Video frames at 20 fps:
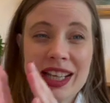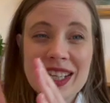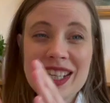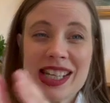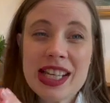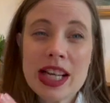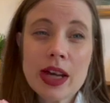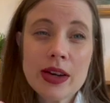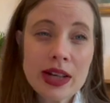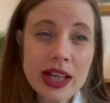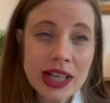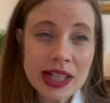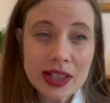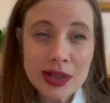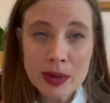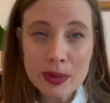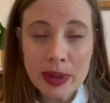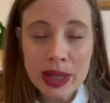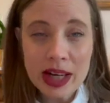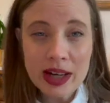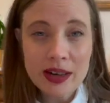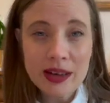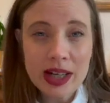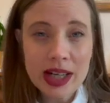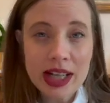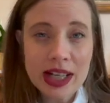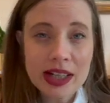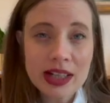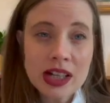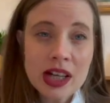at neonatal
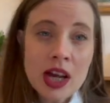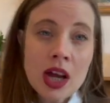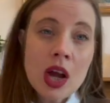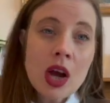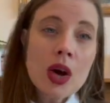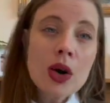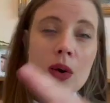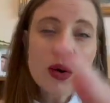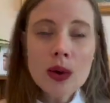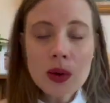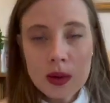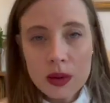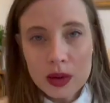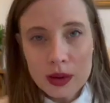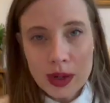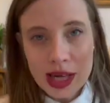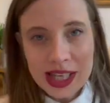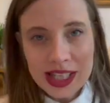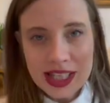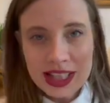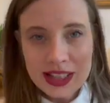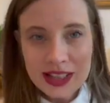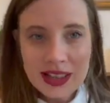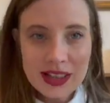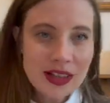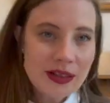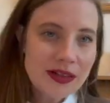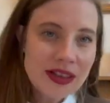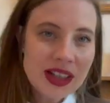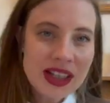period all the way to
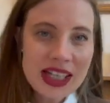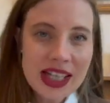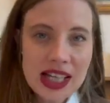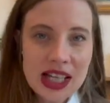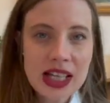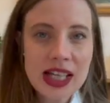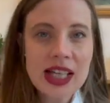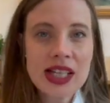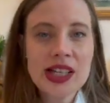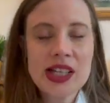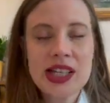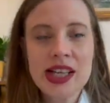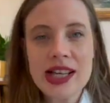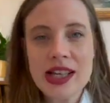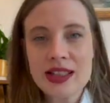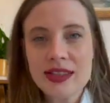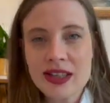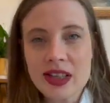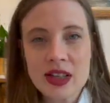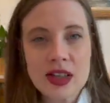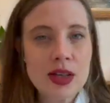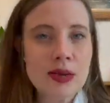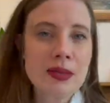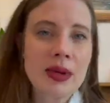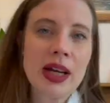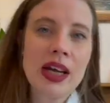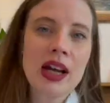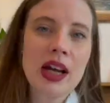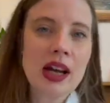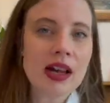sort of the teenage years. So you
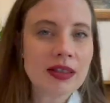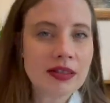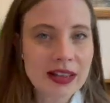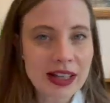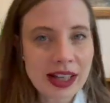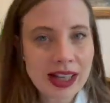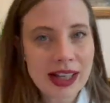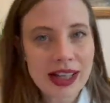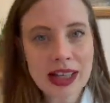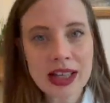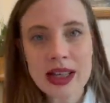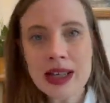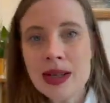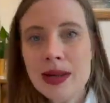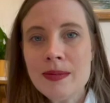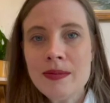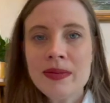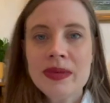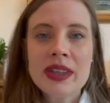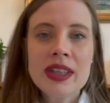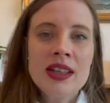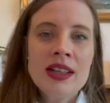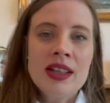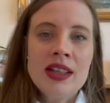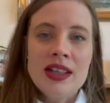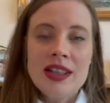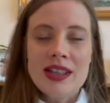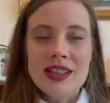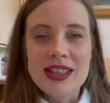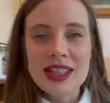might have a
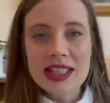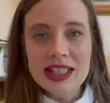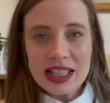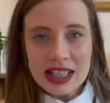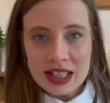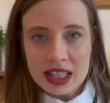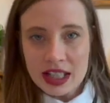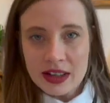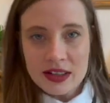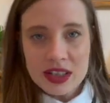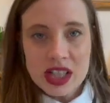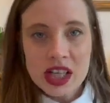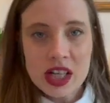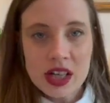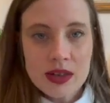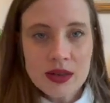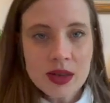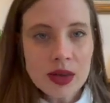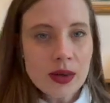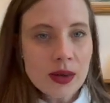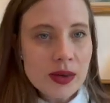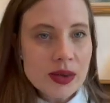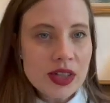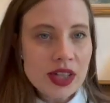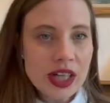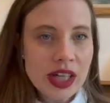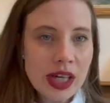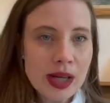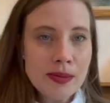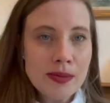16, 17 year old,
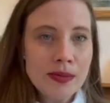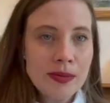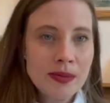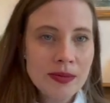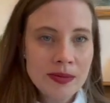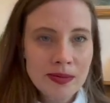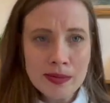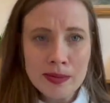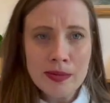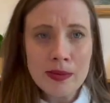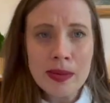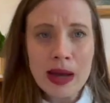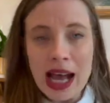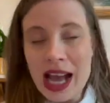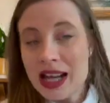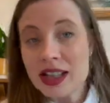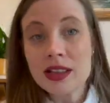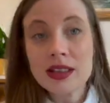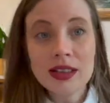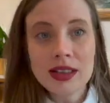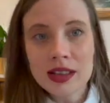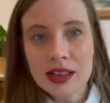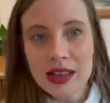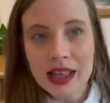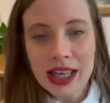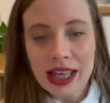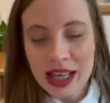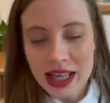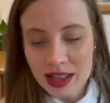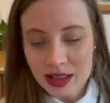you know, adult
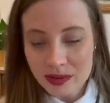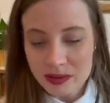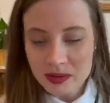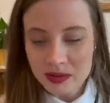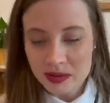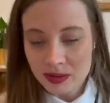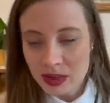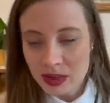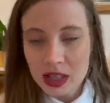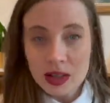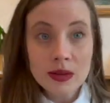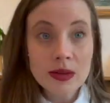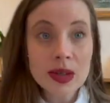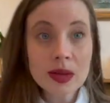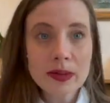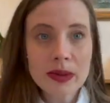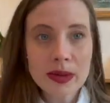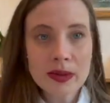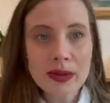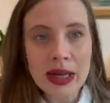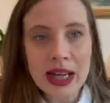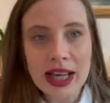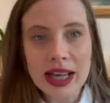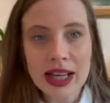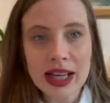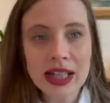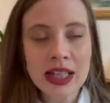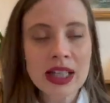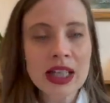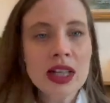looking rugby
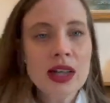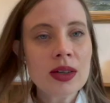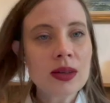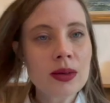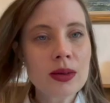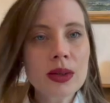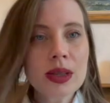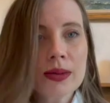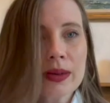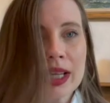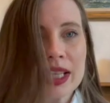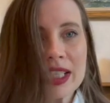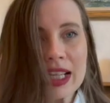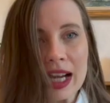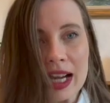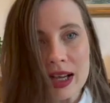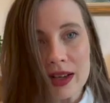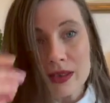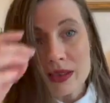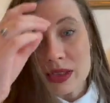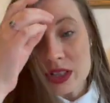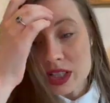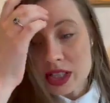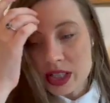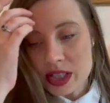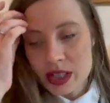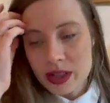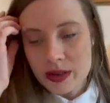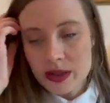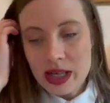player all the way down
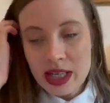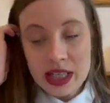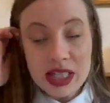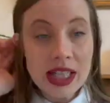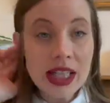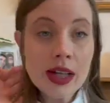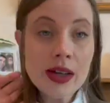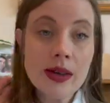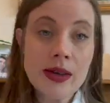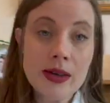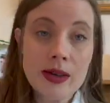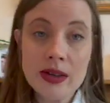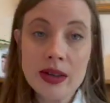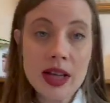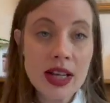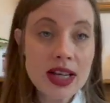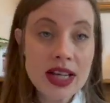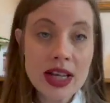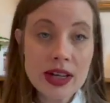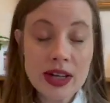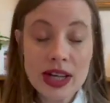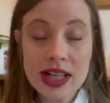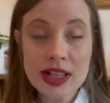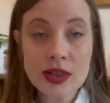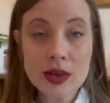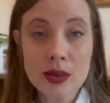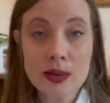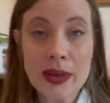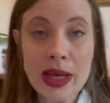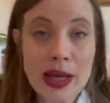to a, new, a
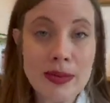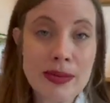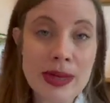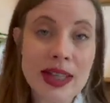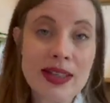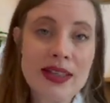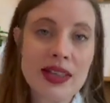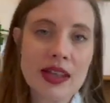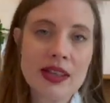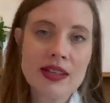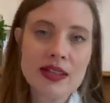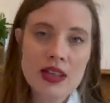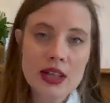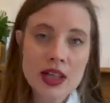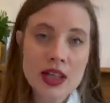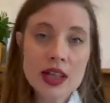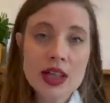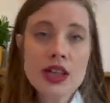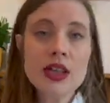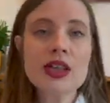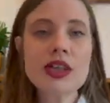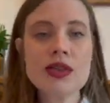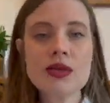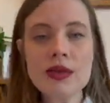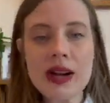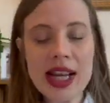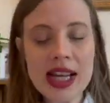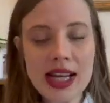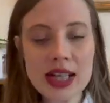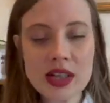neonatal baby. So there's a huge
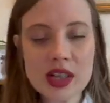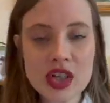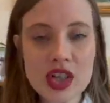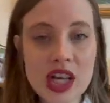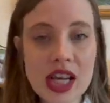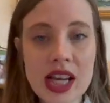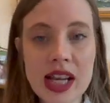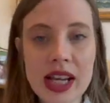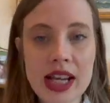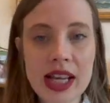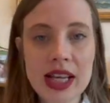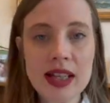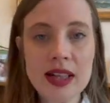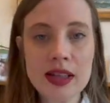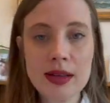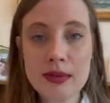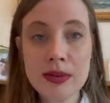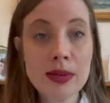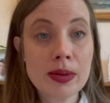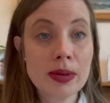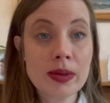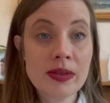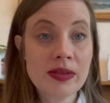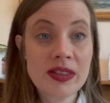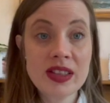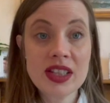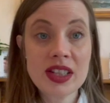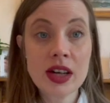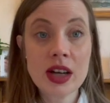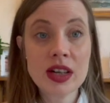range in
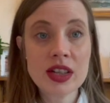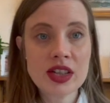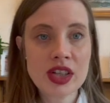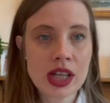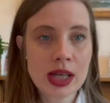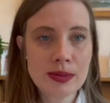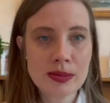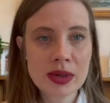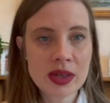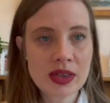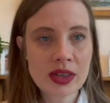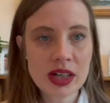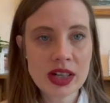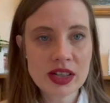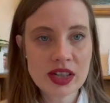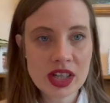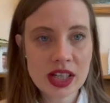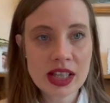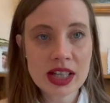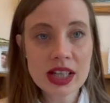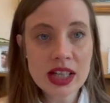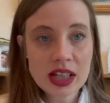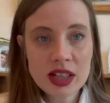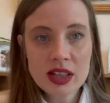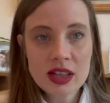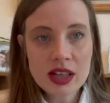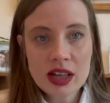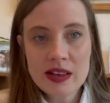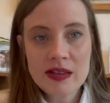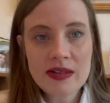physiology and pathology that
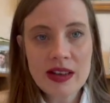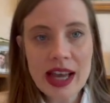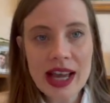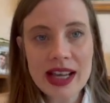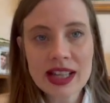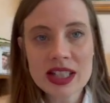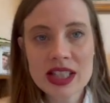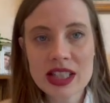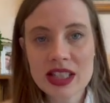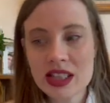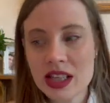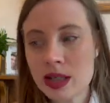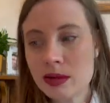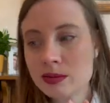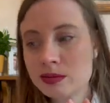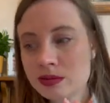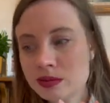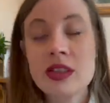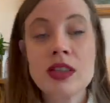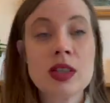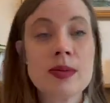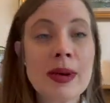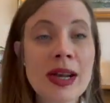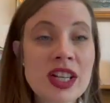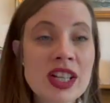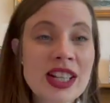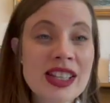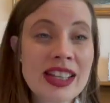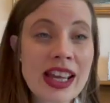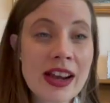can affect. So, so
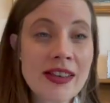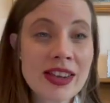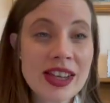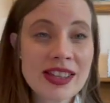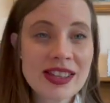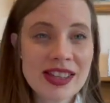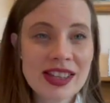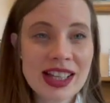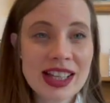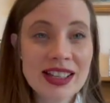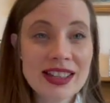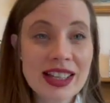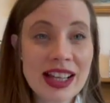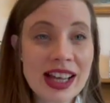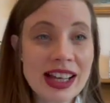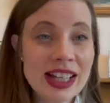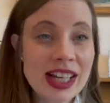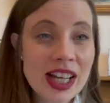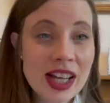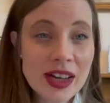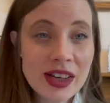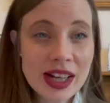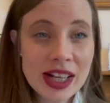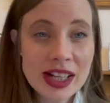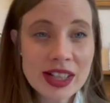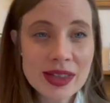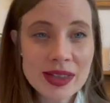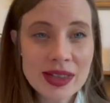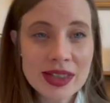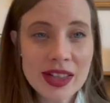specialist areas are things like
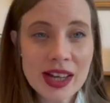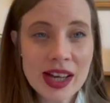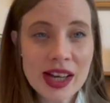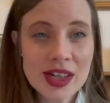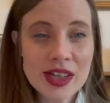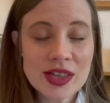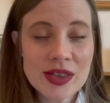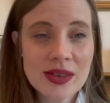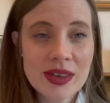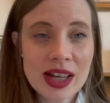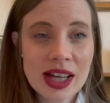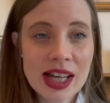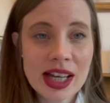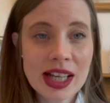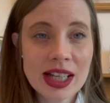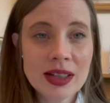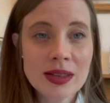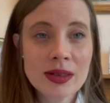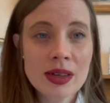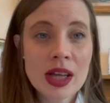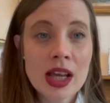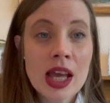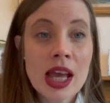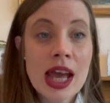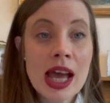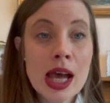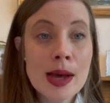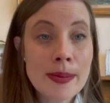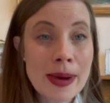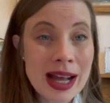neonatal surgery,
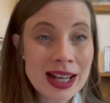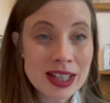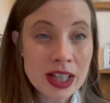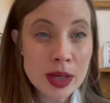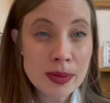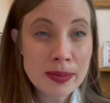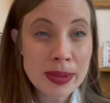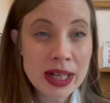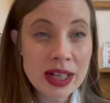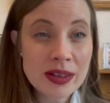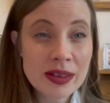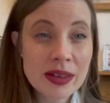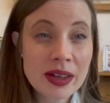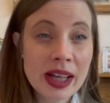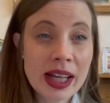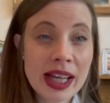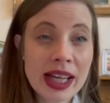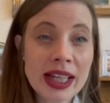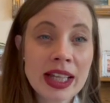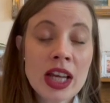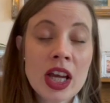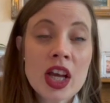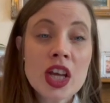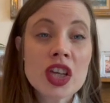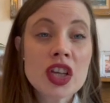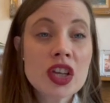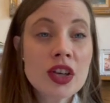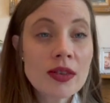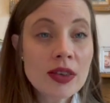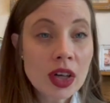hepatobiliary,
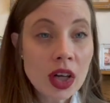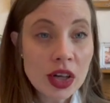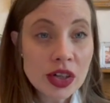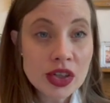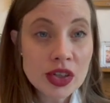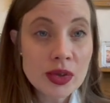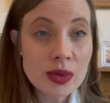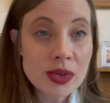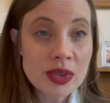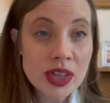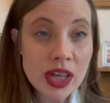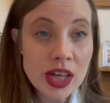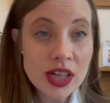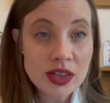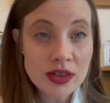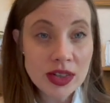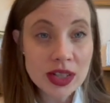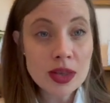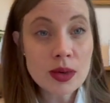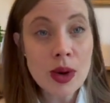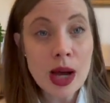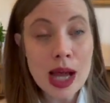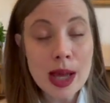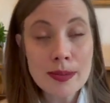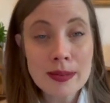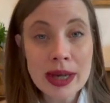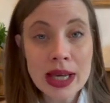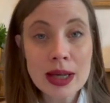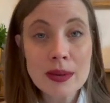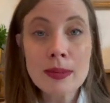urological surgery is quite
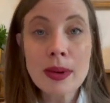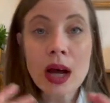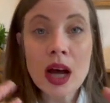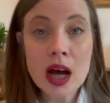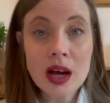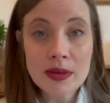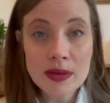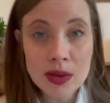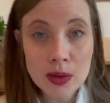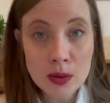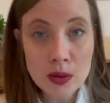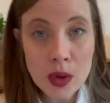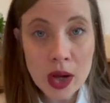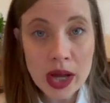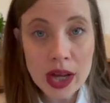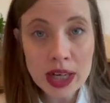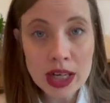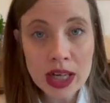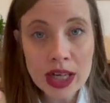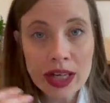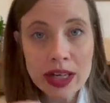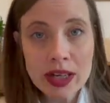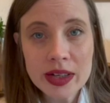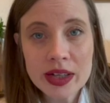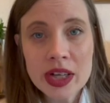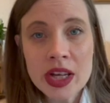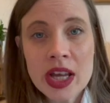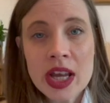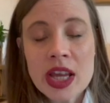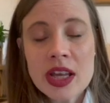a big part of the
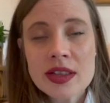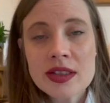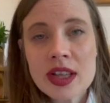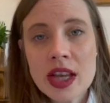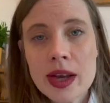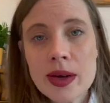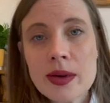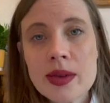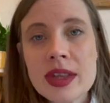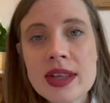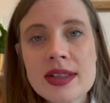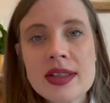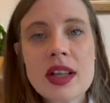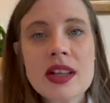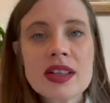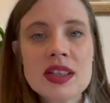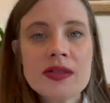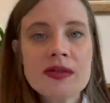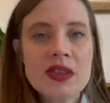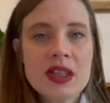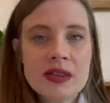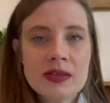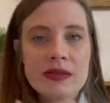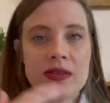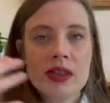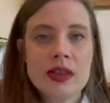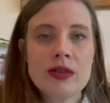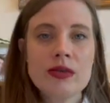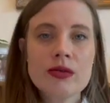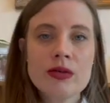workload. So there's lots of
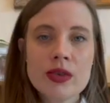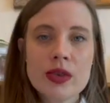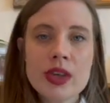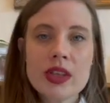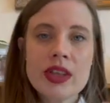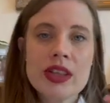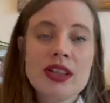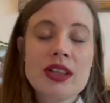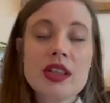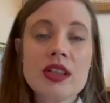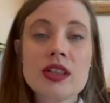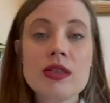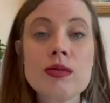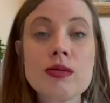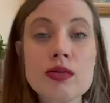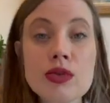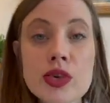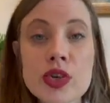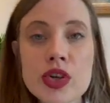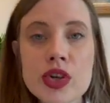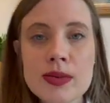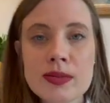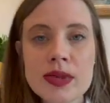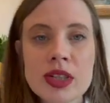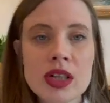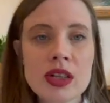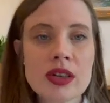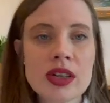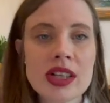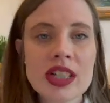different, there's lots of room
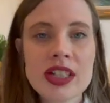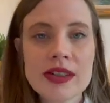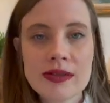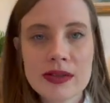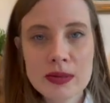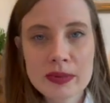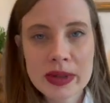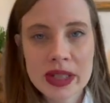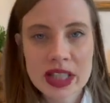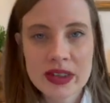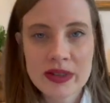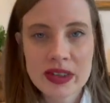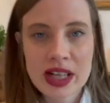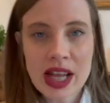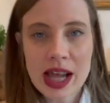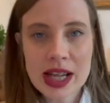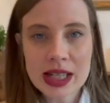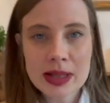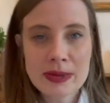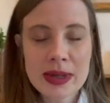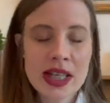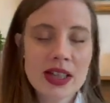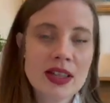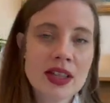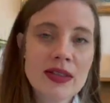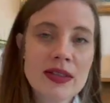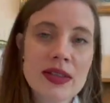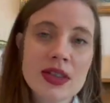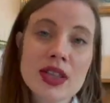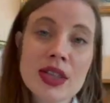to look at different bits of anatomy.
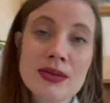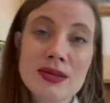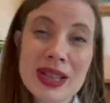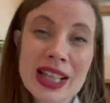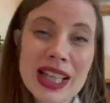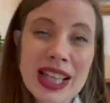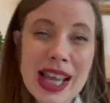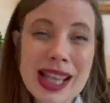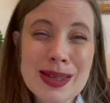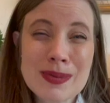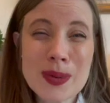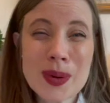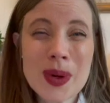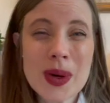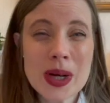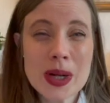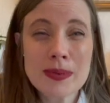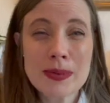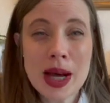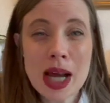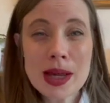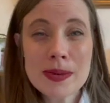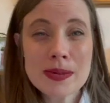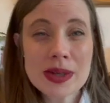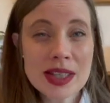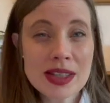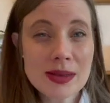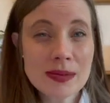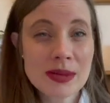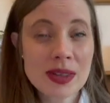So if you're someone that gets bored, it might
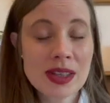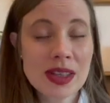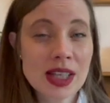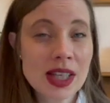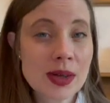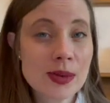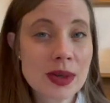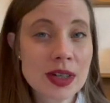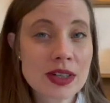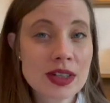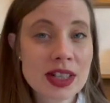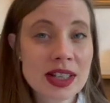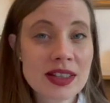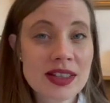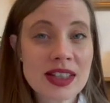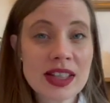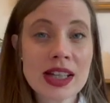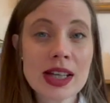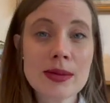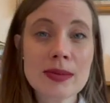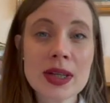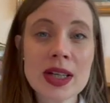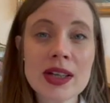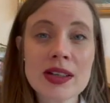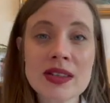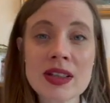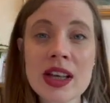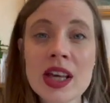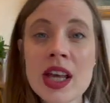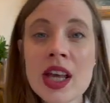be something that you want to consider
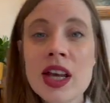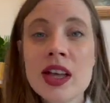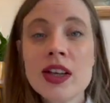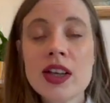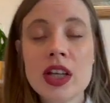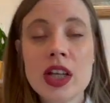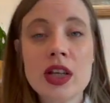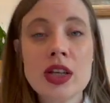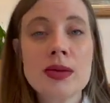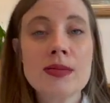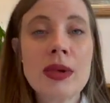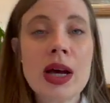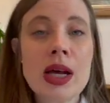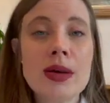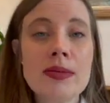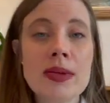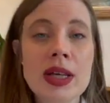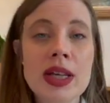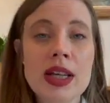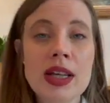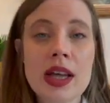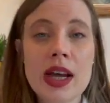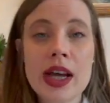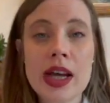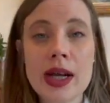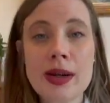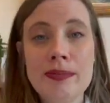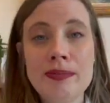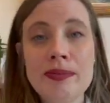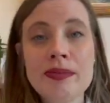because, you know, you might be,
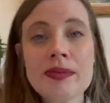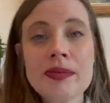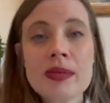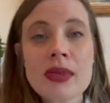um,